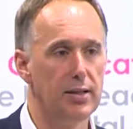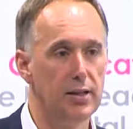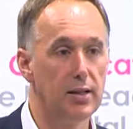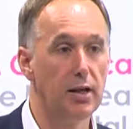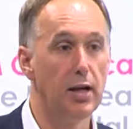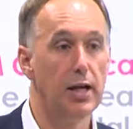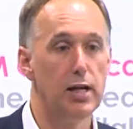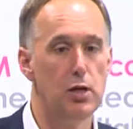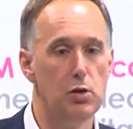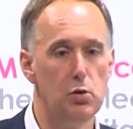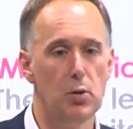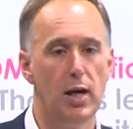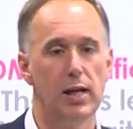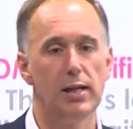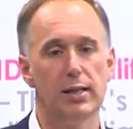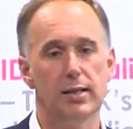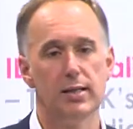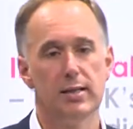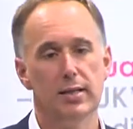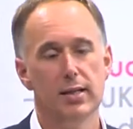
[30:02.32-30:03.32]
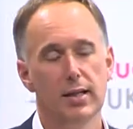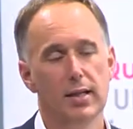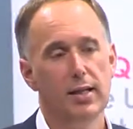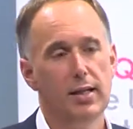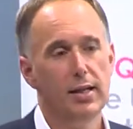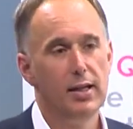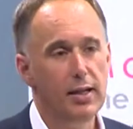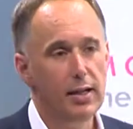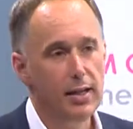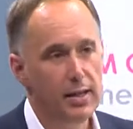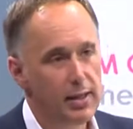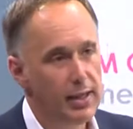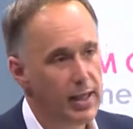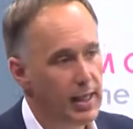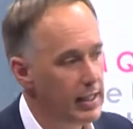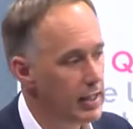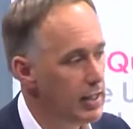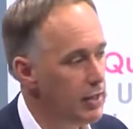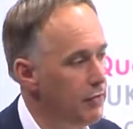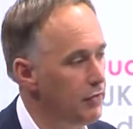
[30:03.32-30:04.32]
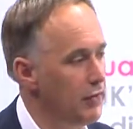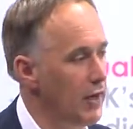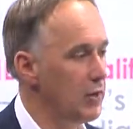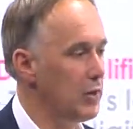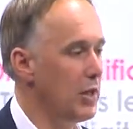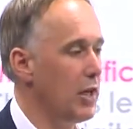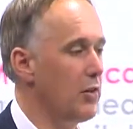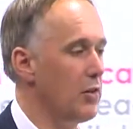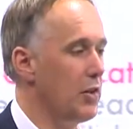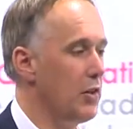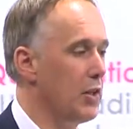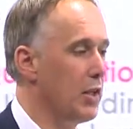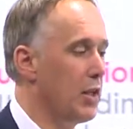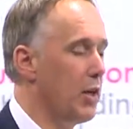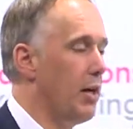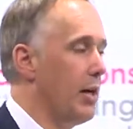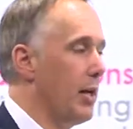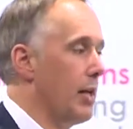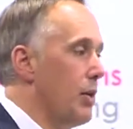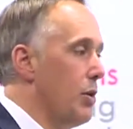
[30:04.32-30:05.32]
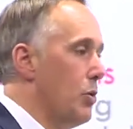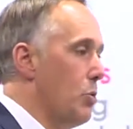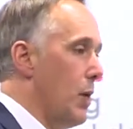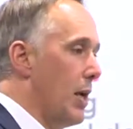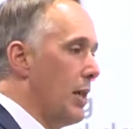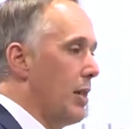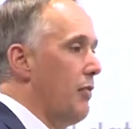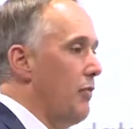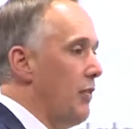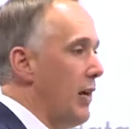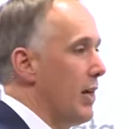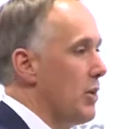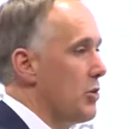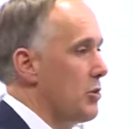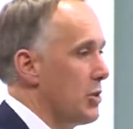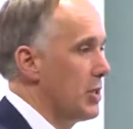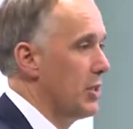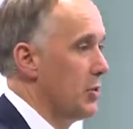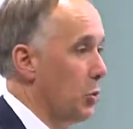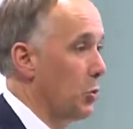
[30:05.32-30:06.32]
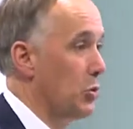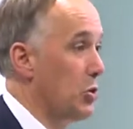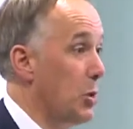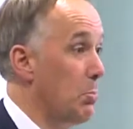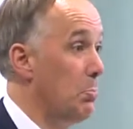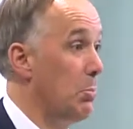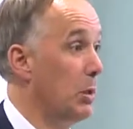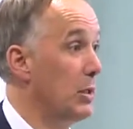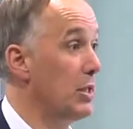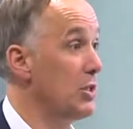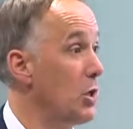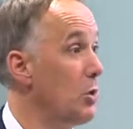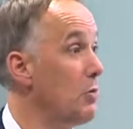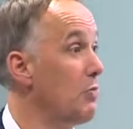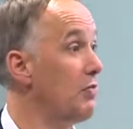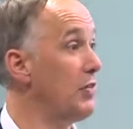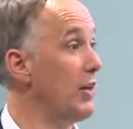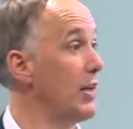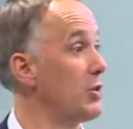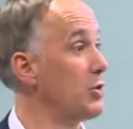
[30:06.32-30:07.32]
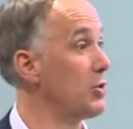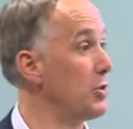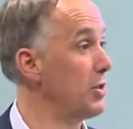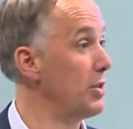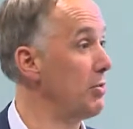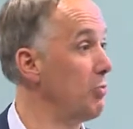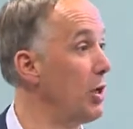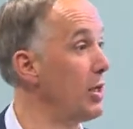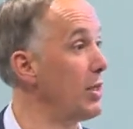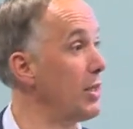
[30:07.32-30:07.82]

the guy who ran it, and he found out that the guy who ran the factory had also built his own factory right